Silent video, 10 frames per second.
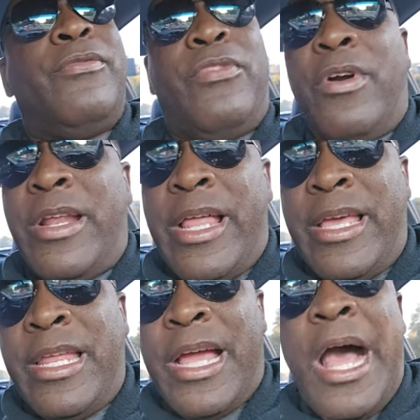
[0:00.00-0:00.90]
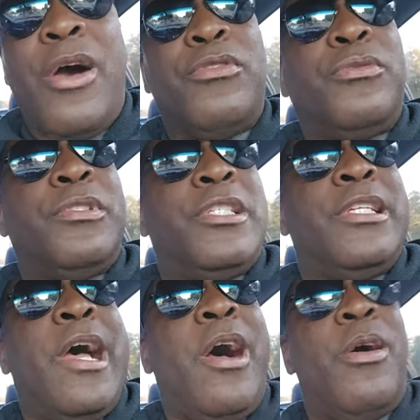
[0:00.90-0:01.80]
Florida Atlantic Owls, which is
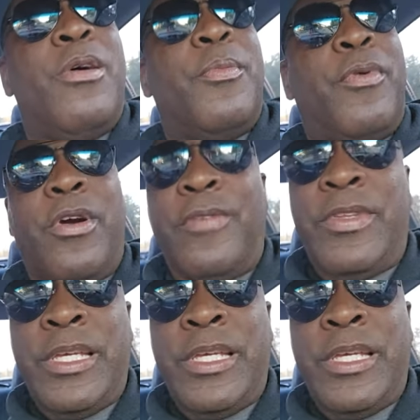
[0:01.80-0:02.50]
now a part of